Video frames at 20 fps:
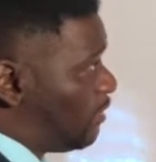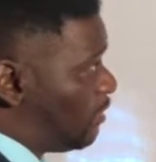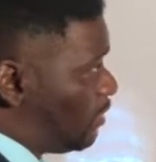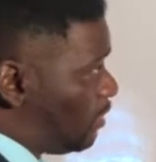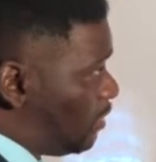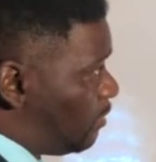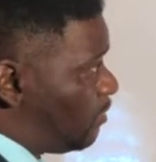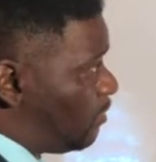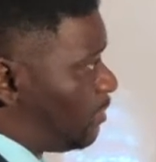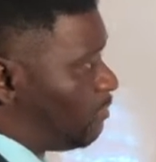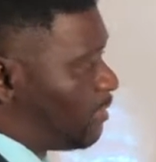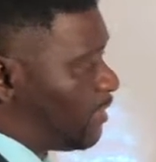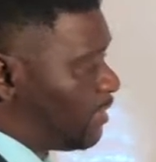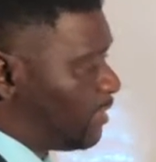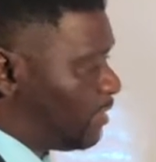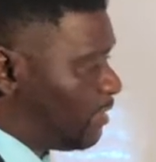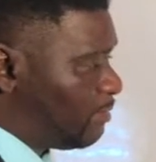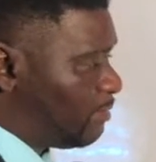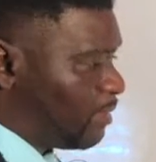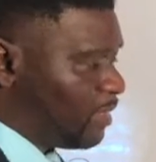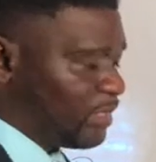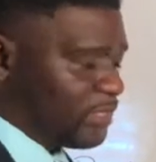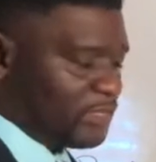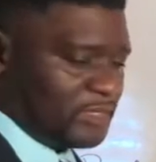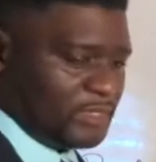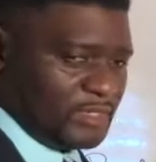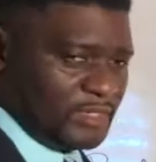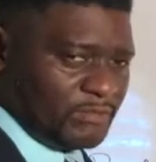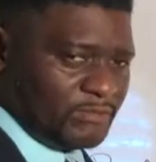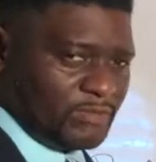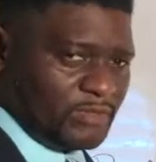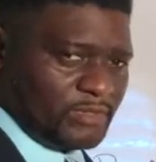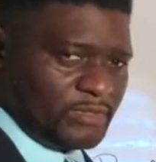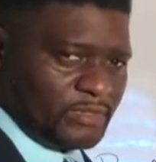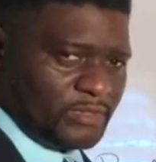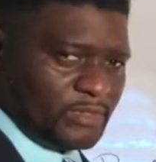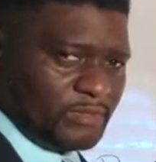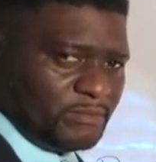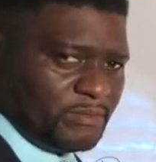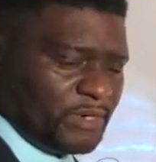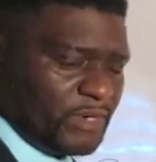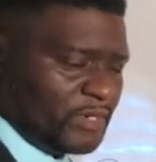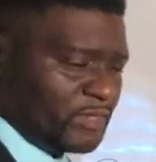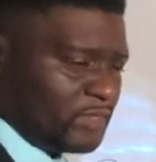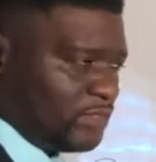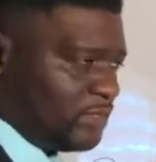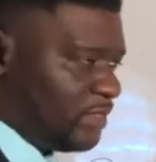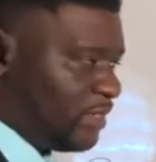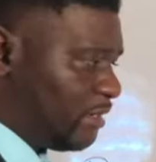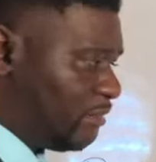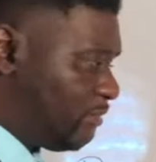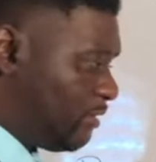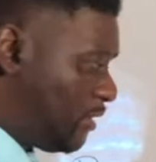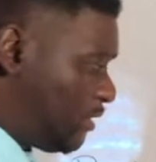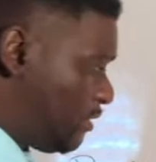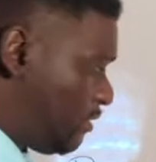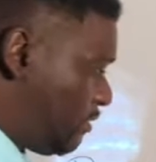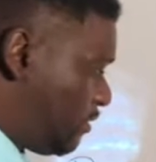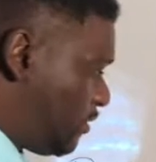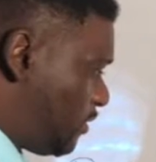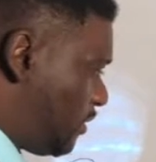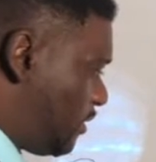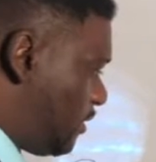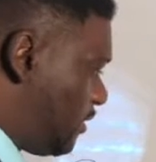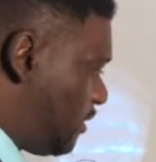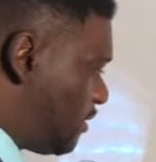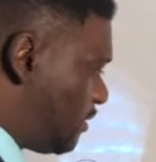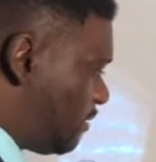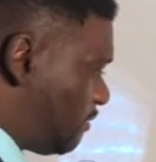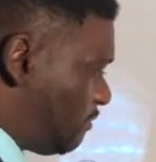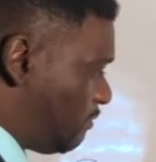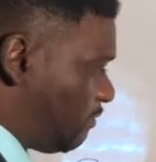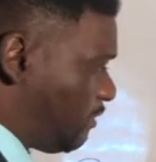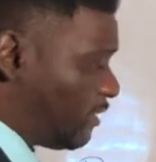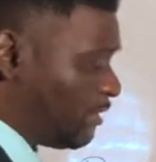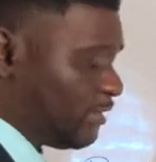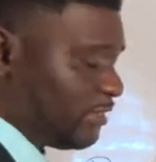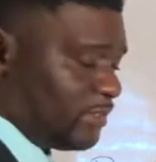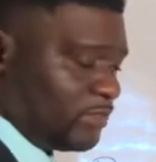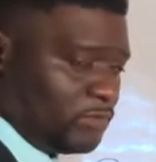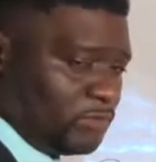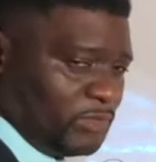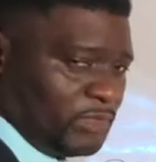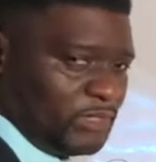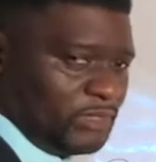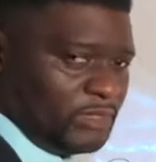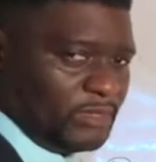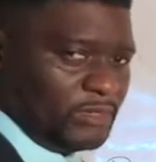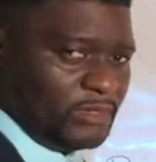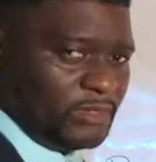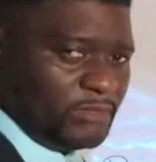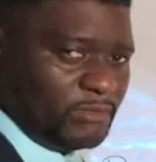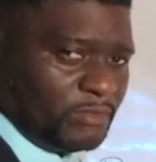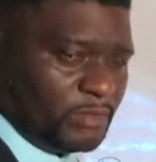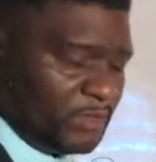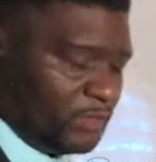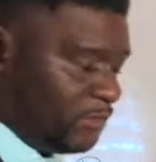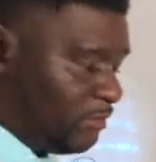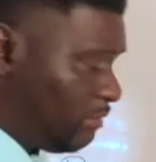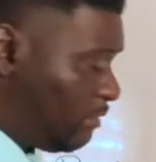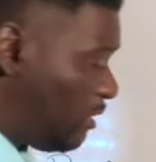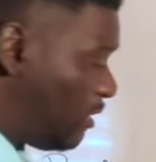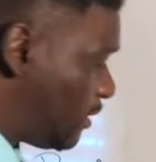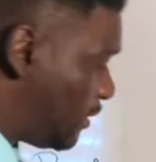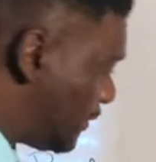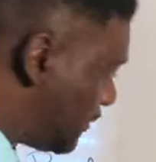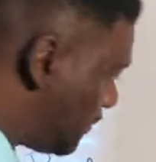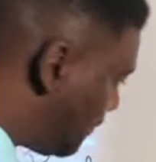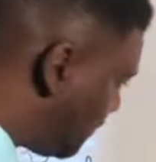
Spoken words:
Global Brand and Marketing have also embarked on our research, and these are the findings that we would have found.